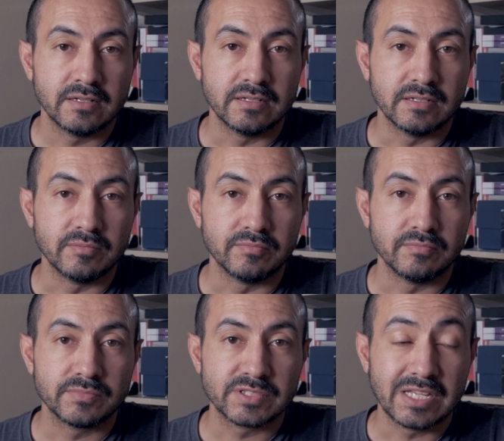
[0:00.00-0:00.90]
Um,
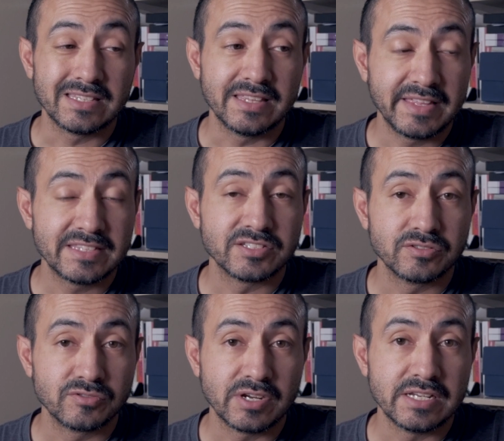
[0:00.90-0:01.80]
and that's a
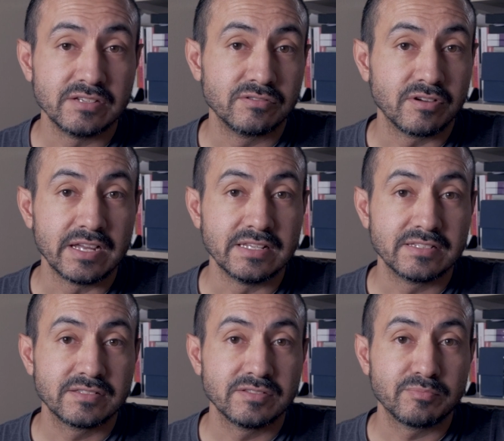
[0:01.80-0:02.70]
great, great
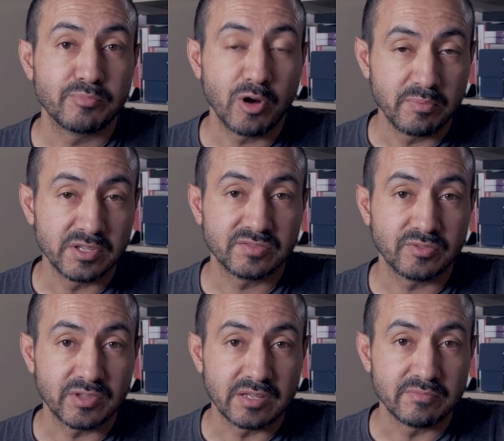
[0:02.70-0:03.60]
purpose
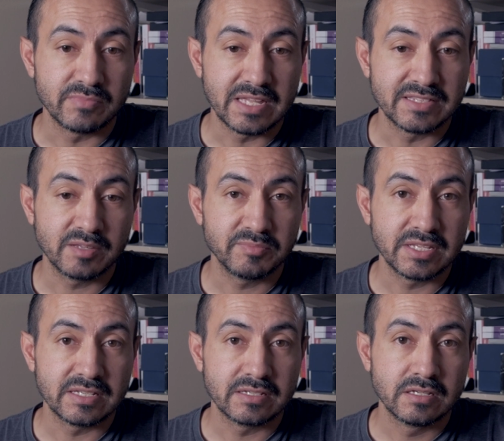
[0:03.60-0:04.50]
for them, and
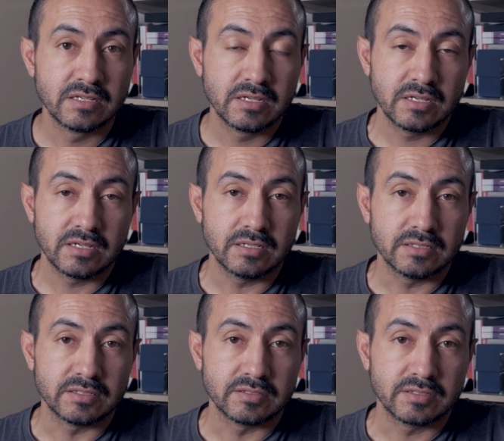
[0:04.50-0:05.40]
something
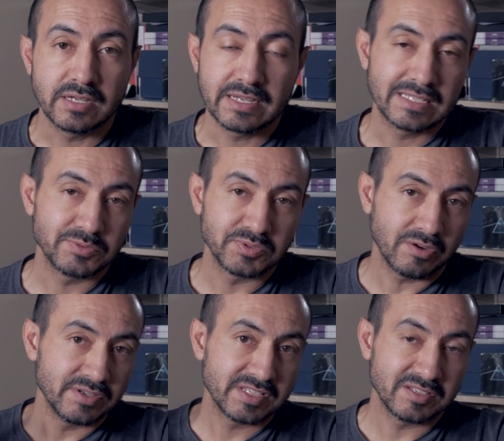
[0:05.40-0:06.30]
Uh, I guess was
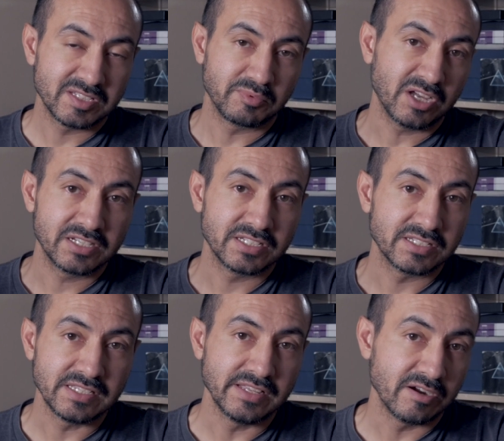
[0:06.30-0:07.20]
always
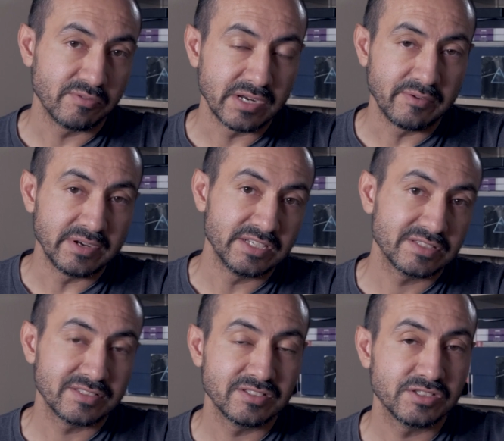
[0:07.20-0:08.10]
subconsciously there when I would
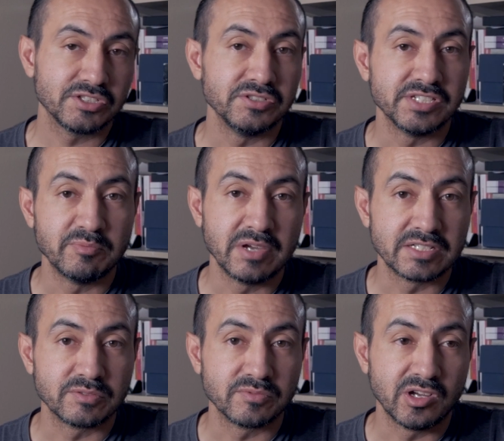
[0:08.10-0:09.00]
just shoot
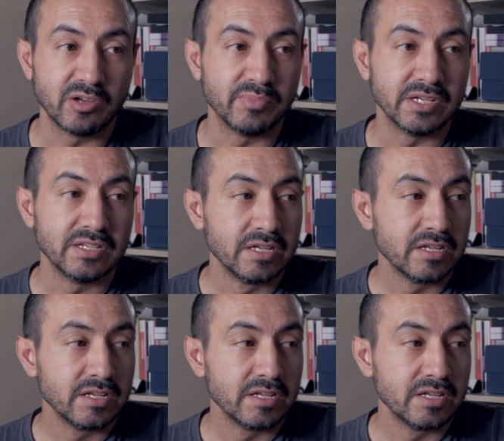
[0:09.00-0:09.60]
JPEGs and RAW, but